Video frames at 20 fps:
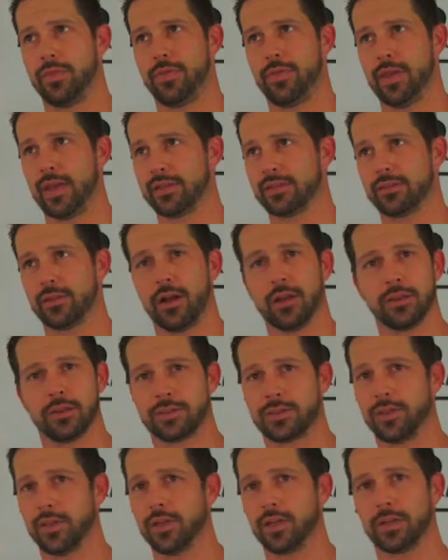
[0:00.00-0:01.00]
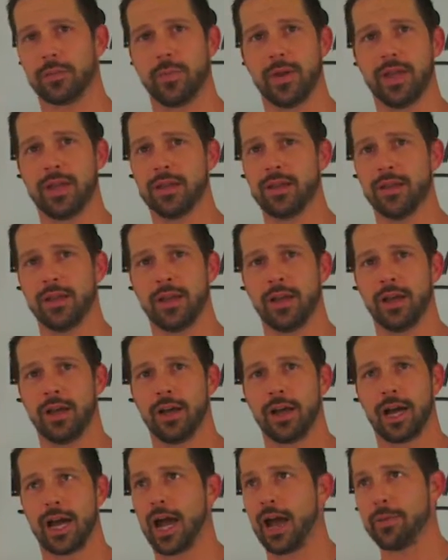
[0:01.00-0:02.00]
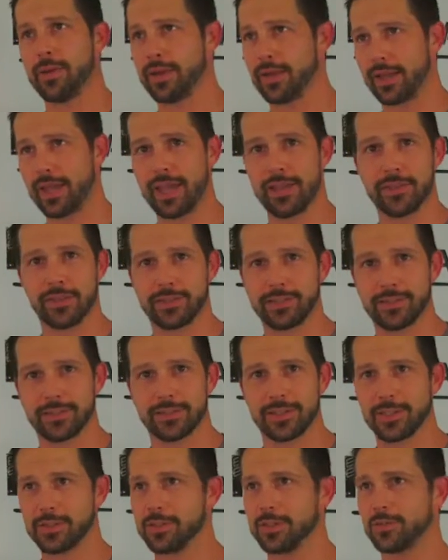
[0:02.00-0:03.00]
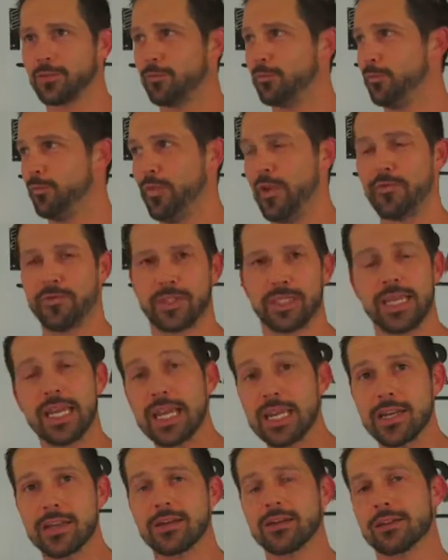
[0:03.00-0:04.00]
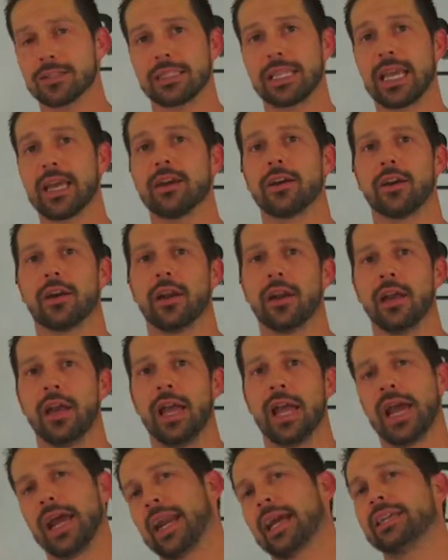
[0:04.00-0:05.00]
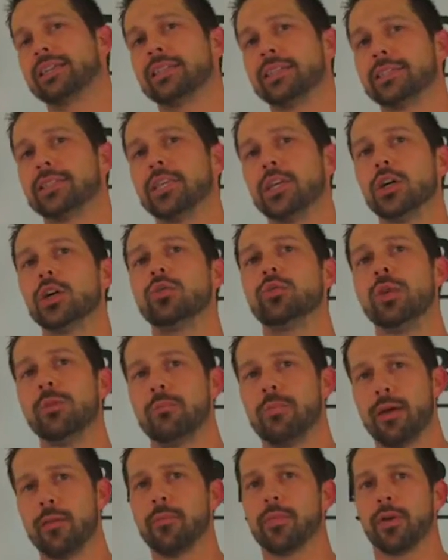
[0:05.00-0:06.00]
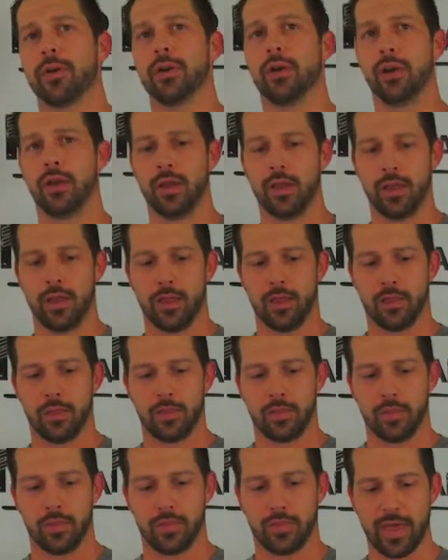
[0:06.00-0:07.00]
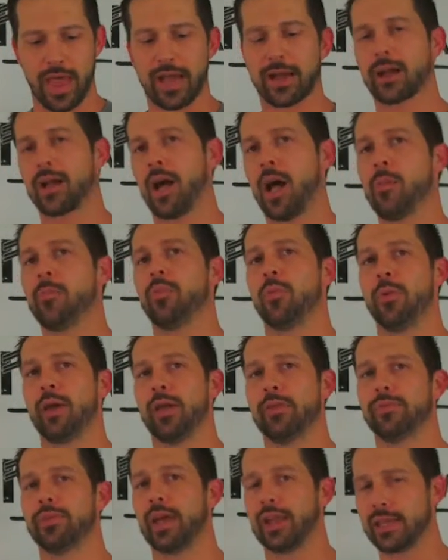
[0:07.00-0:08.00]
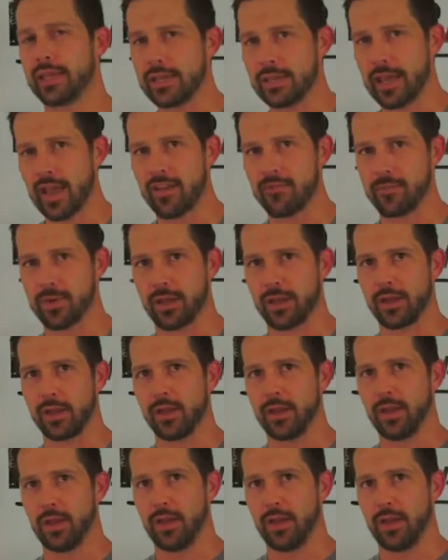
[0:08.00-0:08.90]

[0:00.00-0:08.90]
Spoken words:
That's all it took, man. I mean, again, this is 15 years later, and I still remember that compliment that he gave me.